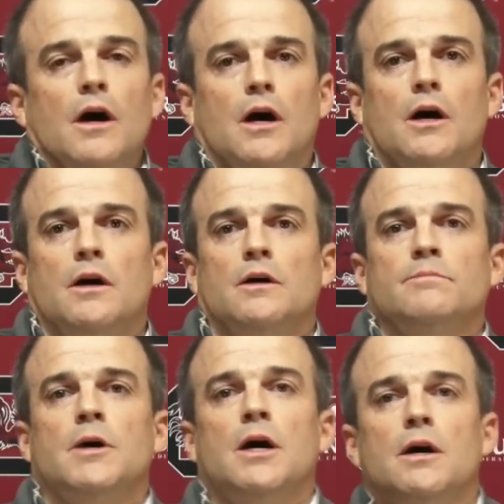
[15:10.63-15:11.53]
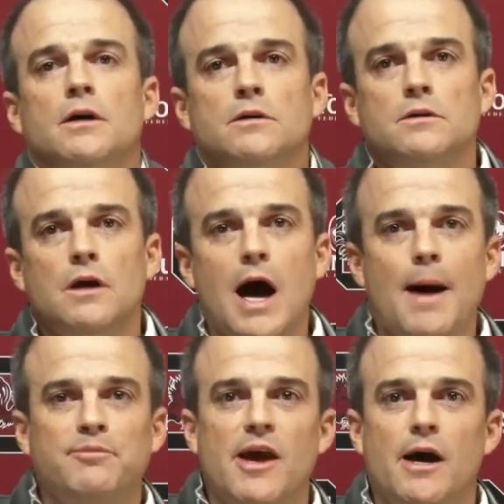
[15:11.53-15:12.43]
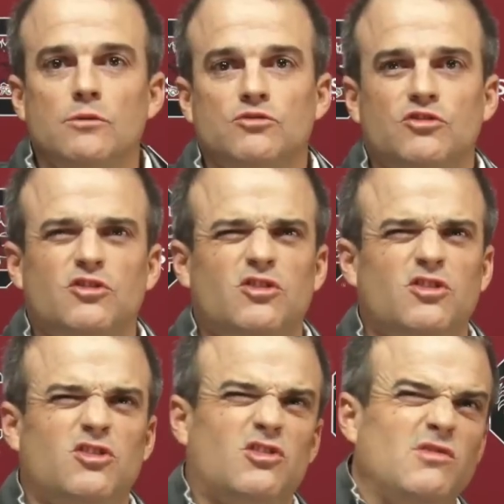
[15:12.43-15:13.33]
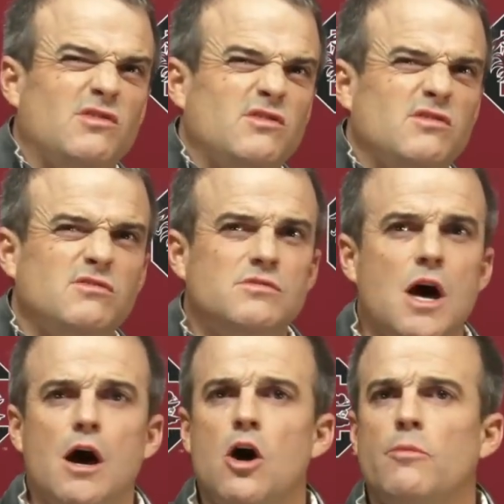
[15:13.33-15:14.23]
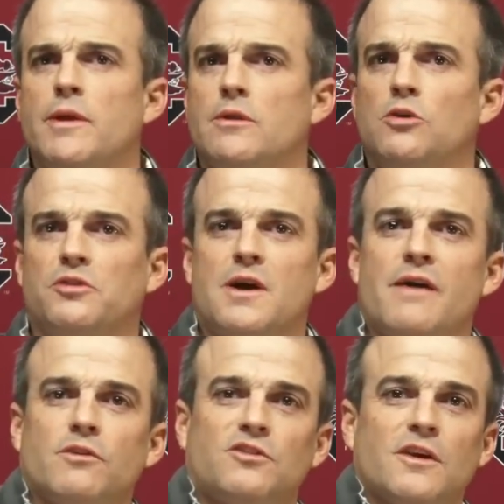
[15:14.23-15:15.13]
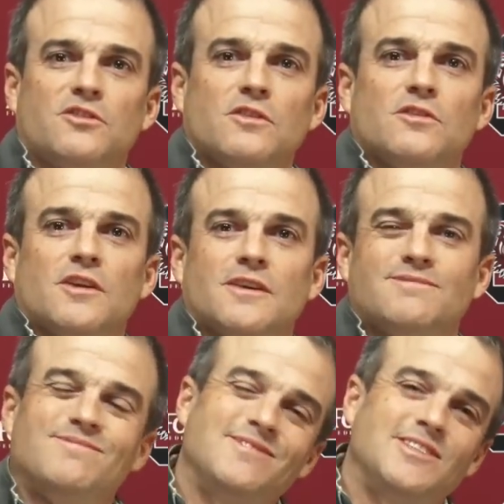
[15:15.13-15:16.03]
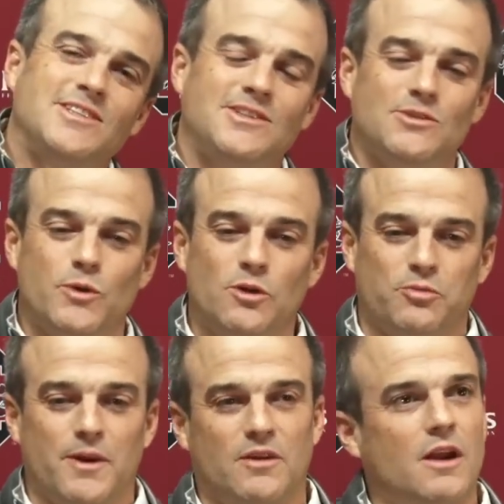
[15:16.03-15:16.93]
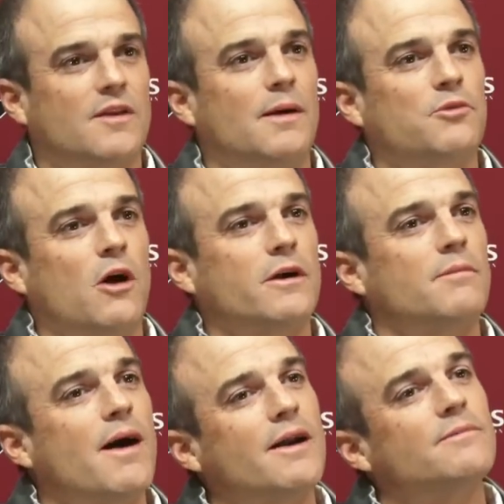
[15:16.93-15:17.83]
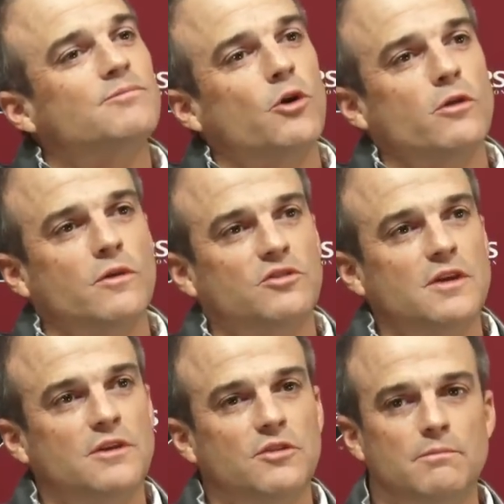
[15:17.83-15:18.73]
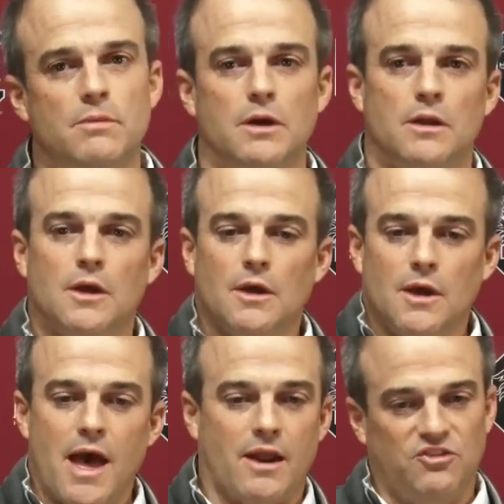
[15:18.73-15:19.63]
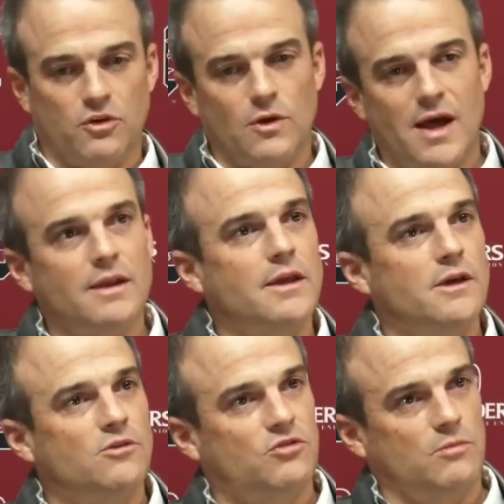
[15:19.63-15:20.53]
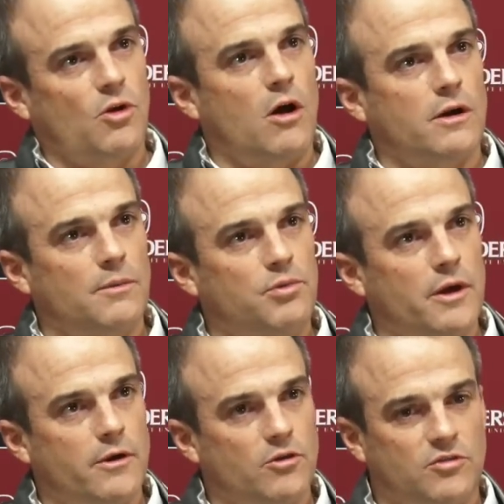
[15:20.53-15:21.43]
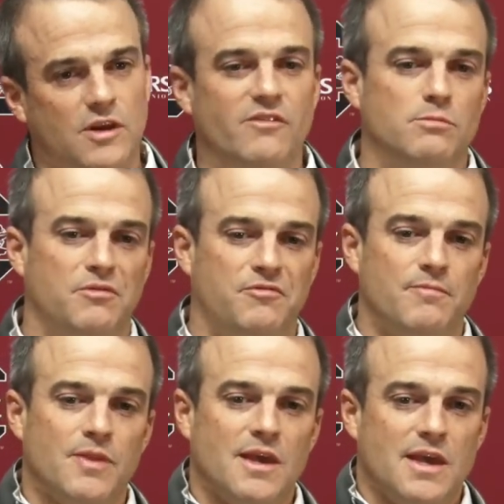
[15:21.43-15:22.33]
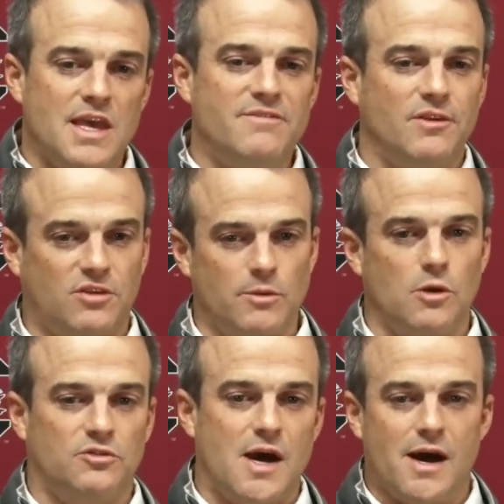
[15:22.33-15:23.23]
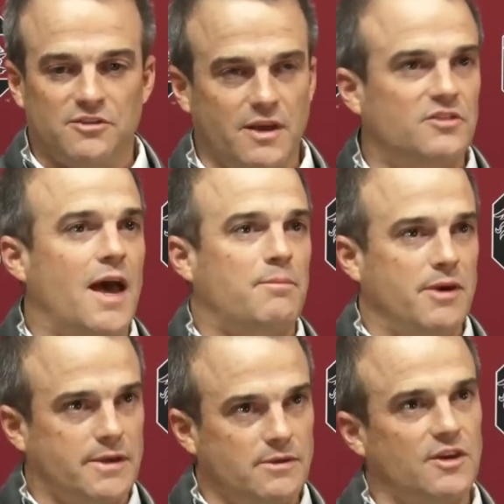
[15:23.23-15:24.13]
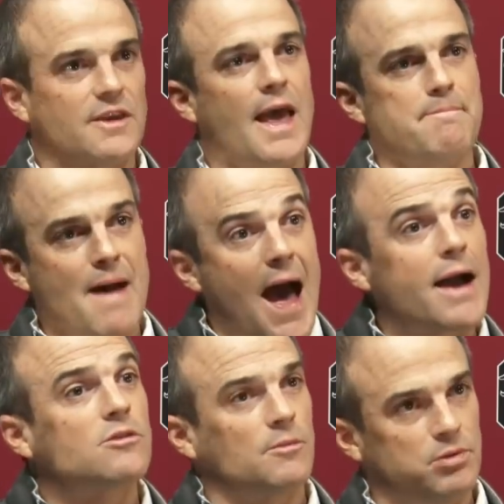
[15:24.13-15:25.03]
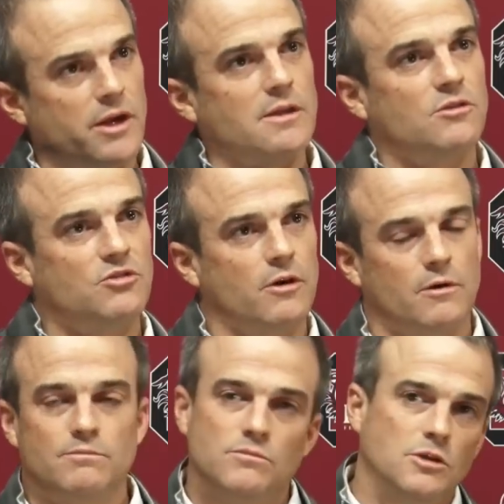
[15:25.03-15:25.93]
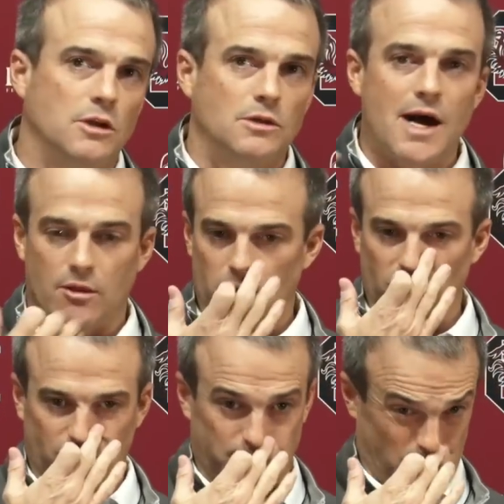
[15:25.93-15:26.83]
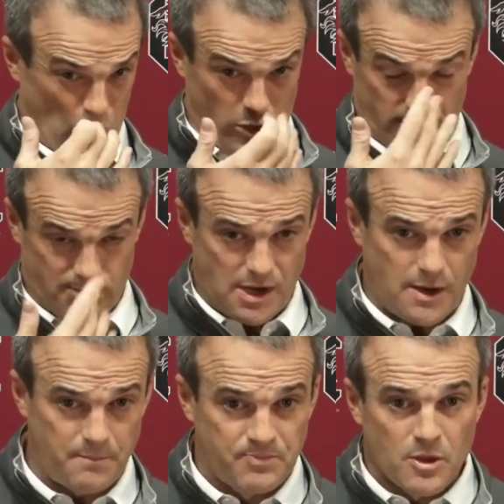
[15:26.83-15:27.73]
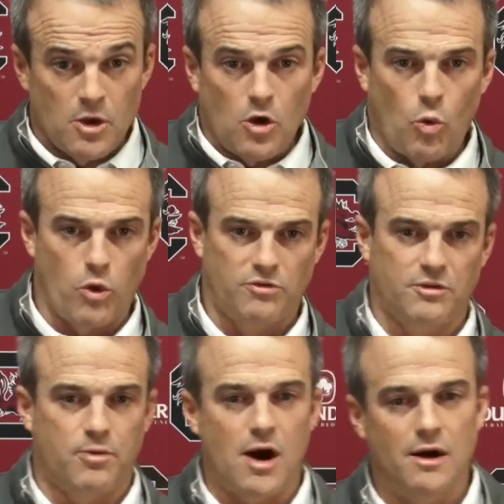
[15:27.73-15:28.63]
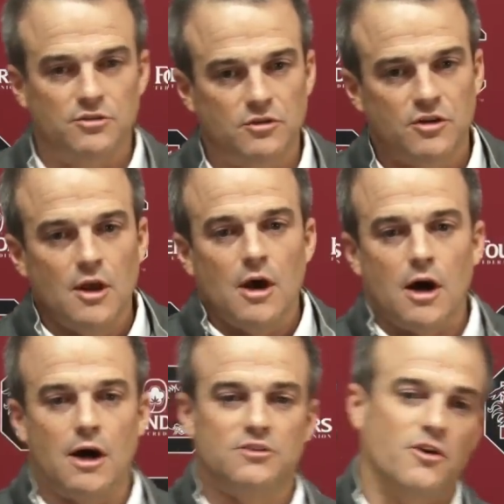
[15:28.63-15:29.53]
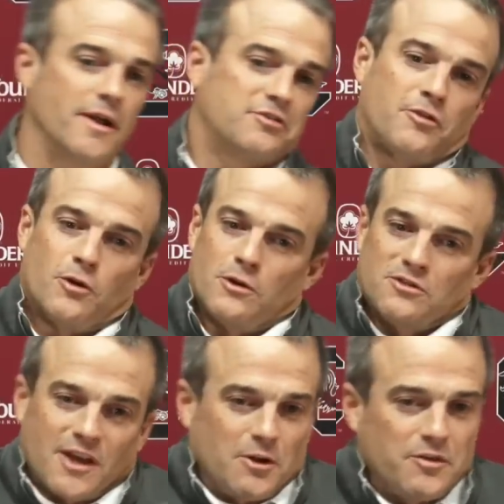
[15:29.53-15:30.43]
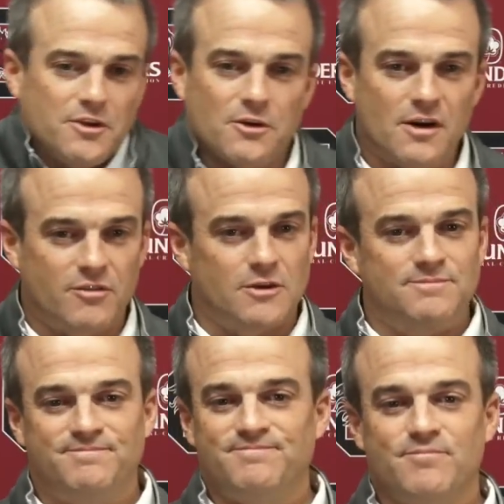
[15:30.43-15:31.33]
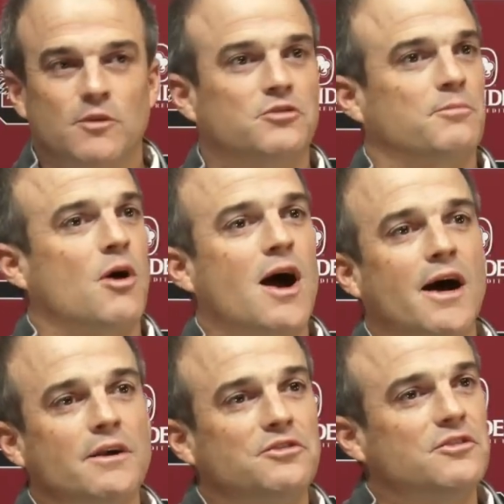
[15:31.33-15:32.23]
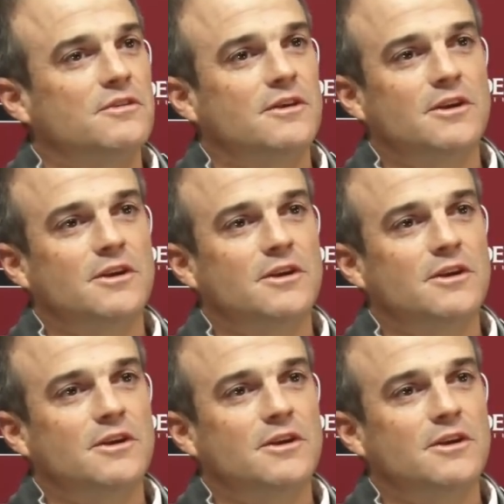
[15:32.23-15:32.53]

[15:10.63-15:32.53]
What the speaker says: Opt-outs, no. I mean, those are conversations that we don't spend a ton of time talking about it during the season, but had a general idea just from talking to players, even some of those guys like Zach Pickens that came back to play this year. You know, a lot of those weren't surprises. Transfers, I don't think you're ever surprised.